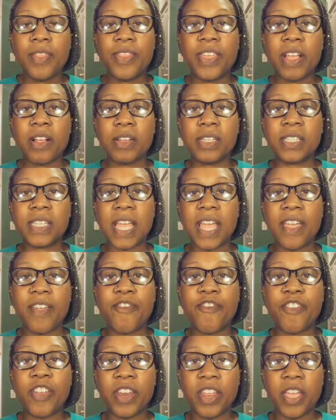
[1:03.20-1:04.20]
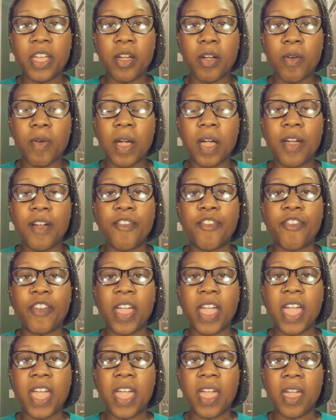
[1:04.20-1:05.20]
there's a video of
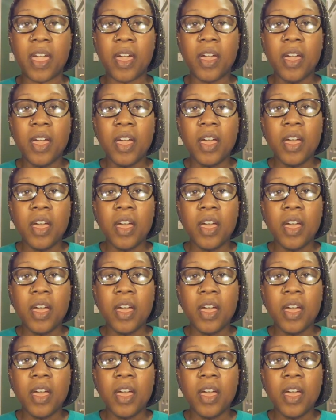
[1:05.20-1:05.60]
a